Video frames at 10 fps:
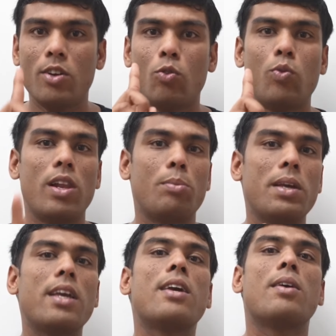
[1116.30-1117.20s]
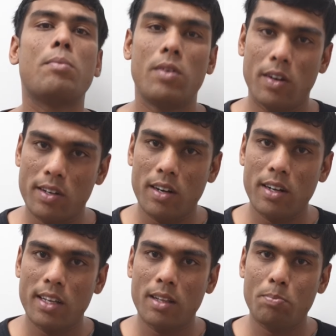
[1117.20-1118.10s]
will be
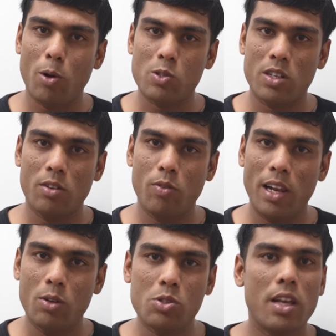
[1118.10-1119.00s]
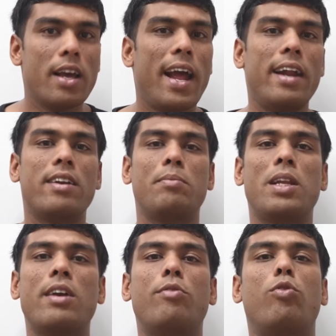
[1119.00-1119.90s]
returning the positive values, and
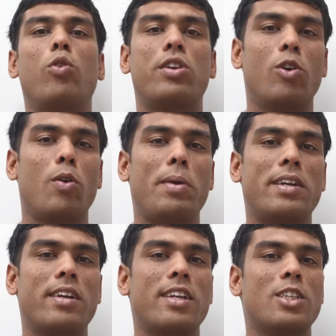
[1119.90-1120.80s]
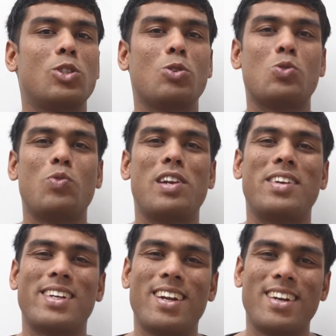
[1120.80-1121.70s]
remaining four trigonometric ratios will
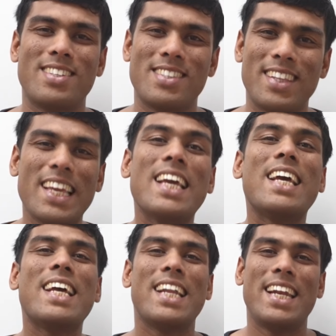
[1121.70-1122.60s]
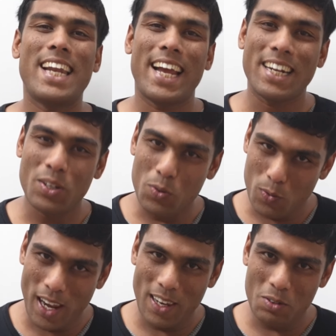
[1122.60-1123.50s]
return us the negative
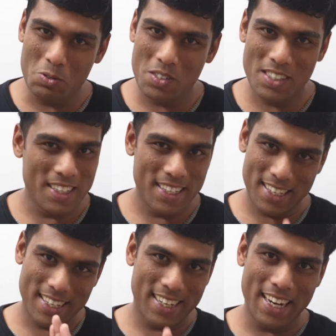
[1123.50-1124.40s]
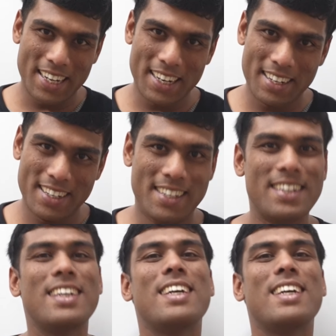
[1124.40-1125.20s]
values. Getting it?